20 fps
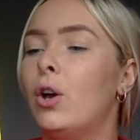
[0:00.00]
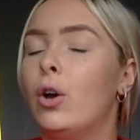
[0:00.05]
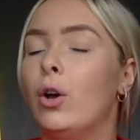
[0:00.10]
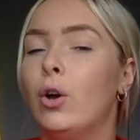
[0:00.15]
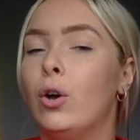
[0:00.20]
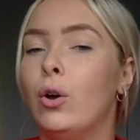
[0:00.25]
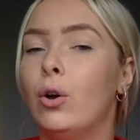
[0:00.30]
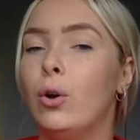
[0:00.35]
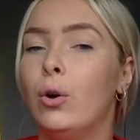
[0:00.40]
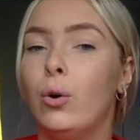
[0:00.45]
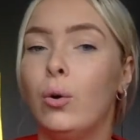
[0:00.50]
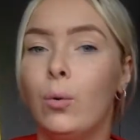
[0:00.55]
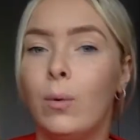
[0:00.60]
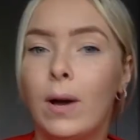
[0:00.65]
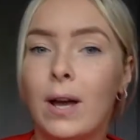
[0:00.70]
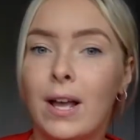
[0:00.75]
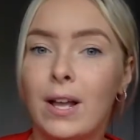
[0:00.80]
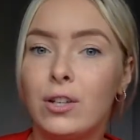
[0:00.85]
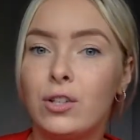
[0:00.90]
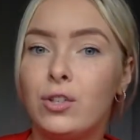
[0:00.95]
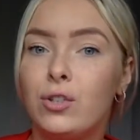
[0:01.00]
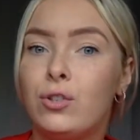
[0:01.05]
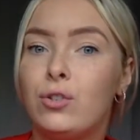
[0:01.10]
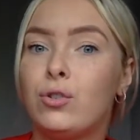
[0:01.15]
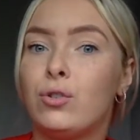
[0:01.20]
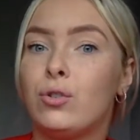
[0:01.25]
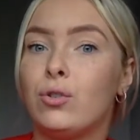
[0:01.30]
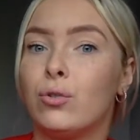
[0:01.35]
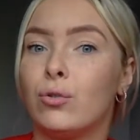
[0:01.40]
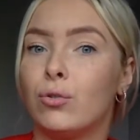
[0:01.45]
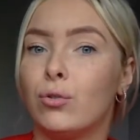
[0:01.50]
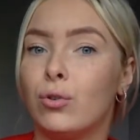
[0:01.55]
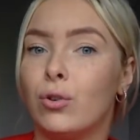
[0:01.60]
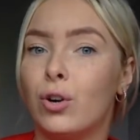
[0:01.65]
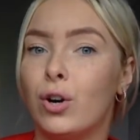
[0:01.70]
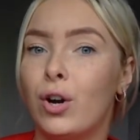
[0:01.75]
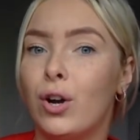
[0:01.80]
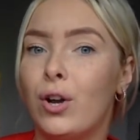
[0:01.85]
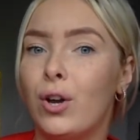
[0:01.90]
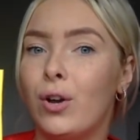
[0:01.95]
ooh,
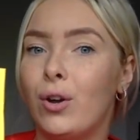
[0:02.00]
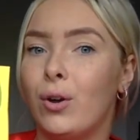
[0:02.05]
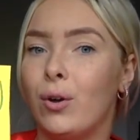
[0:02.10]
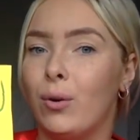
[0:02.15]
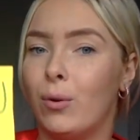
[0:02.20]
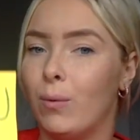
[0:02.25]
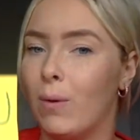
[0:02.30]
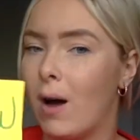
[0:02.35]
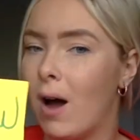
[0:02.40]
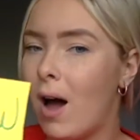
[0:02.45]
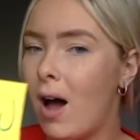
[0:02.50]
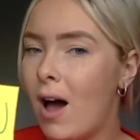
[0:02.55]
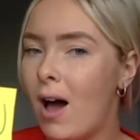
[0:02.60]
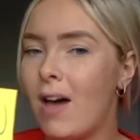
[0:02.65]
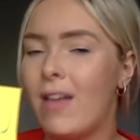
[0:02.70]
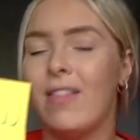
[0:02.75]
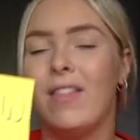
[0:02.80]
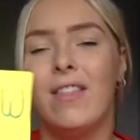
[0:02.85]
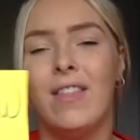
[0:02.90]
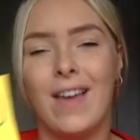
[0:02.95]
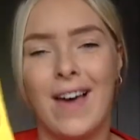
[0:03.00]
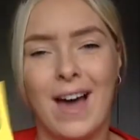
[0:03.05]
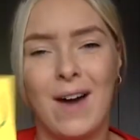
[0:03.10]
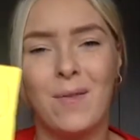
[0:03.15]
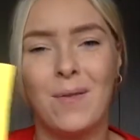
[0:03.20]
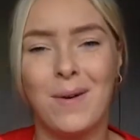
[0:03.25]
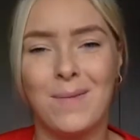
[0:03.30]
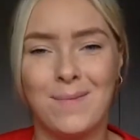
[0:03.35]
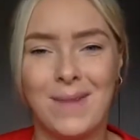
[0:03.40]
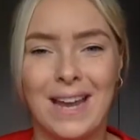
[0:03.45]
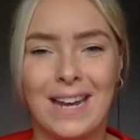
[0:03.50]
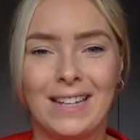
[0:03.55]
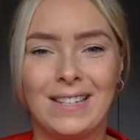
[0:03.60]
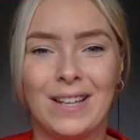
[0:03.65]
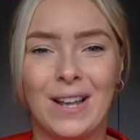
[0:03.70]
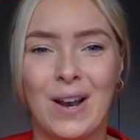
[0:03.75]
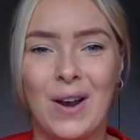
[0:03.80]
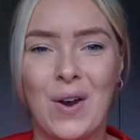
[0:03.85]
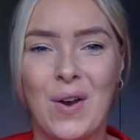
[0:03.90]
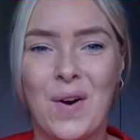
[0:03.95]
screw. That one
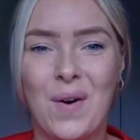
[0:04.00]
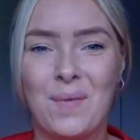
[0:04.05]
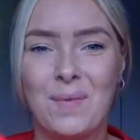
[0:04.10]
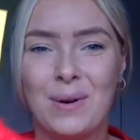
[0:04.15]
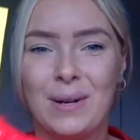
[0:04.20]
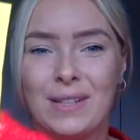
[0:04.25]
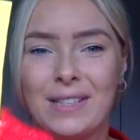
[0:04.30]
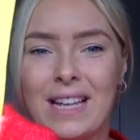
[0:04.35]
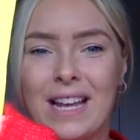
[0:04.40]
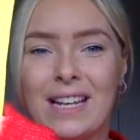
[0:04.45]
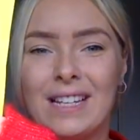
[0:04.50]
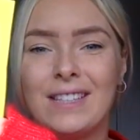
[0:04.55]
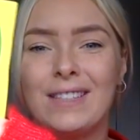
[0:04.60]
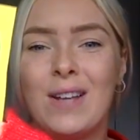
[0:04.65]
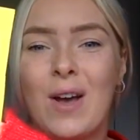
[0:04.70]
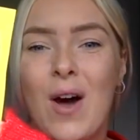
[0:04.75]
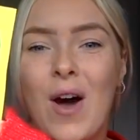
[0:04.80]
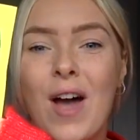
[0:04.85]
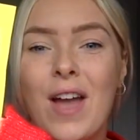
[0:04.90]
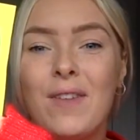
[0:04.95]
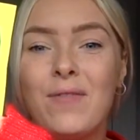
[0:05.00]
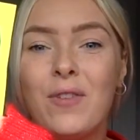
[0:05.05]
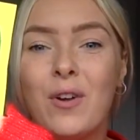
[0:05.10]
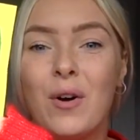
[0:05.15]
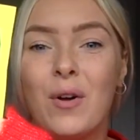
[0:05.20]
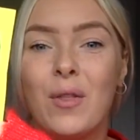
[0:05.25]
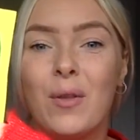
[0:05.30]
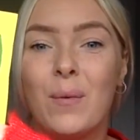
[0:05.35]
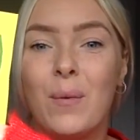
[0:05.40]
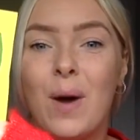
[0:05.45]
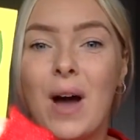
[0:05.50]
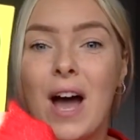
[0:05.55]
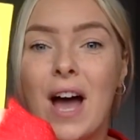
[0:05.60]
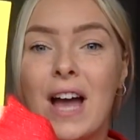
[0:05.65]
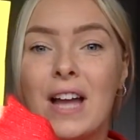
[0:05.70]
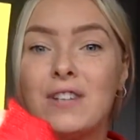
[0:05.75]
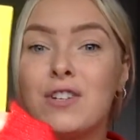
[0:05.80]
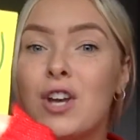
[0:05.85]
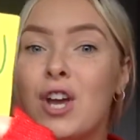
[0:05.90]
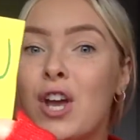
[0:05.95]
makes a lot more sense. I've got the
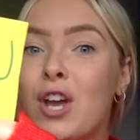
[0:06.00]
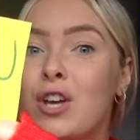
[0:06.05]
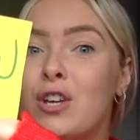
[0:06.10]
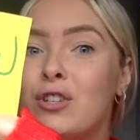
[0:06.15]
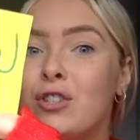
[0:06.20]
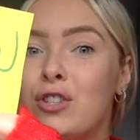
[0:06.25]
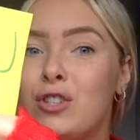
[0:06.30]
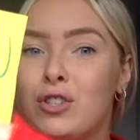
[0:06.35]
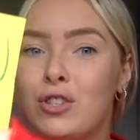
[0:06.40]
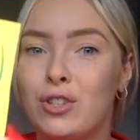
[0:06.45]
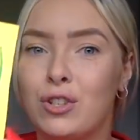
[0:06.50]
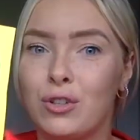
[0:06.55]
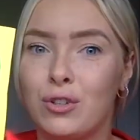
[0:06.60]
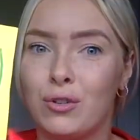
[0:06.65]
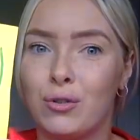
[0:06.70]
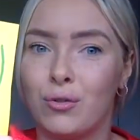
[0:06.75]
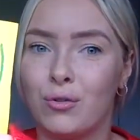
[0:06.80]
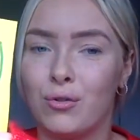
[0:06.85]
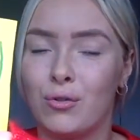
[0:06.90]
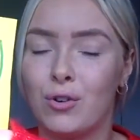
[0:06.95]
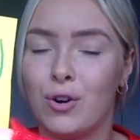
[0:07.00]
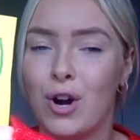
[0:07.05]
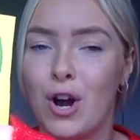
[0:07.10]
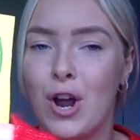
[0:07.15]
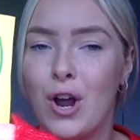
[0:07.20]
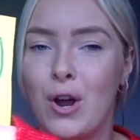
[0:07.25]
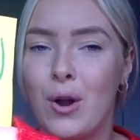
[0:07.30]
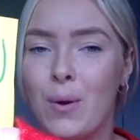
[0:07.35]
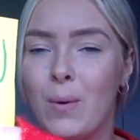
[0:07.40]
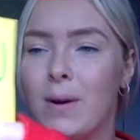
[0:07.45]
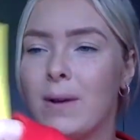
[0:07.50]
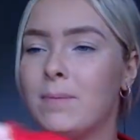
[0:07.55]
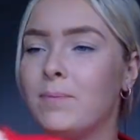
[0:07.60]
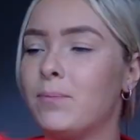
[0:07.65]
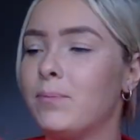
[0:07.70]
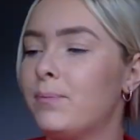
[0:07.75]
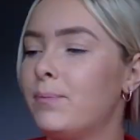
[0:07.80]
word screw.